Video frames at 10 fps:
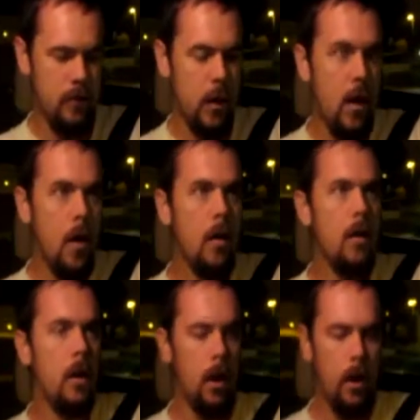
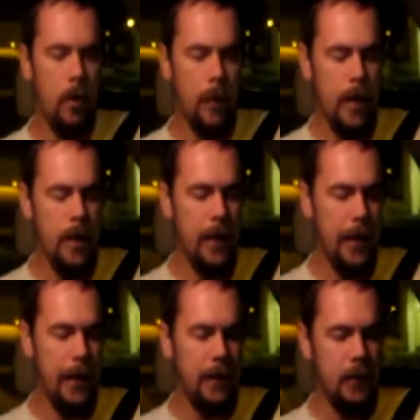Oh,
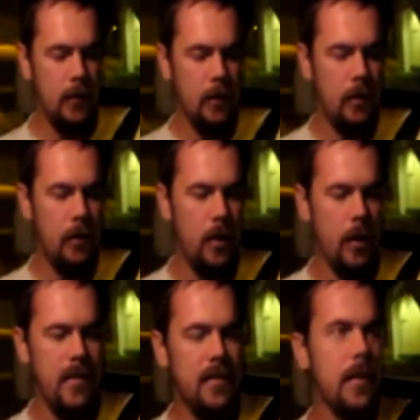Meditite. Yo,
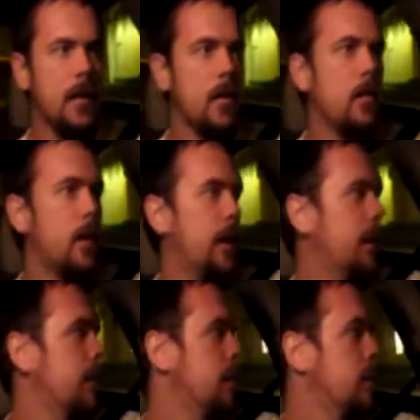that's sick. Okay.